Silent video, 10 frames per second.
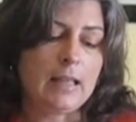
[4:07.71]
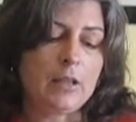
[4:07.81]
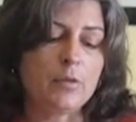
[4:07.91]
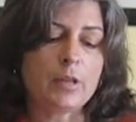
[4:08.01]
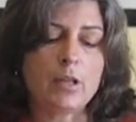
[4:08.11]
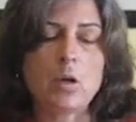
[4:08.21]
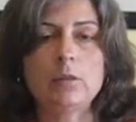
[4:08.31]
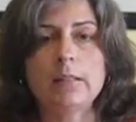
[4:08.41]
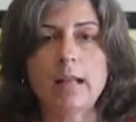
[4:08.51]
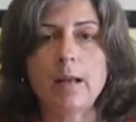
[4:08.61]
You can
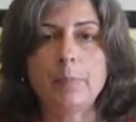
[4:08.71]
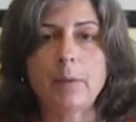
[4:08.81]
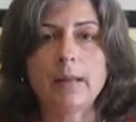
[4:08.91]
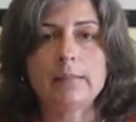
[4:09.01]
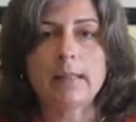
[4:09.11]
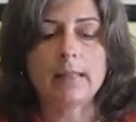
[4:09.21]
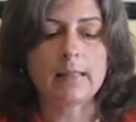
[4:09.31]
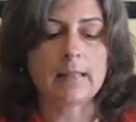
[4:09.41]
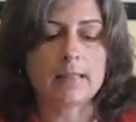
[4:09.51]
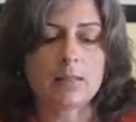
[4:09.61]
hold it upright like
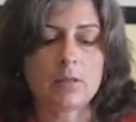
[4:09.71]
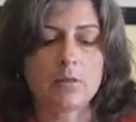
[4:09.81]
this.